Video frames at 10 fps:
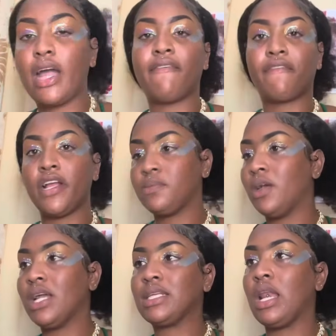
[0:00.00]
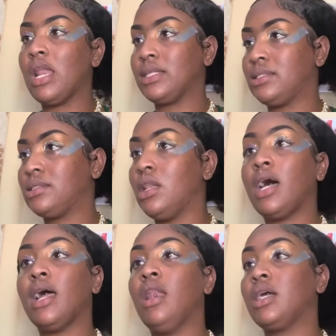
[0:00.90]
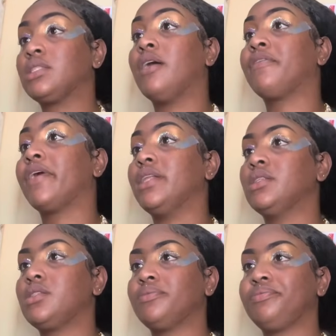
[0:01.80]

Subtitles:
have friends, but not a lot of friends.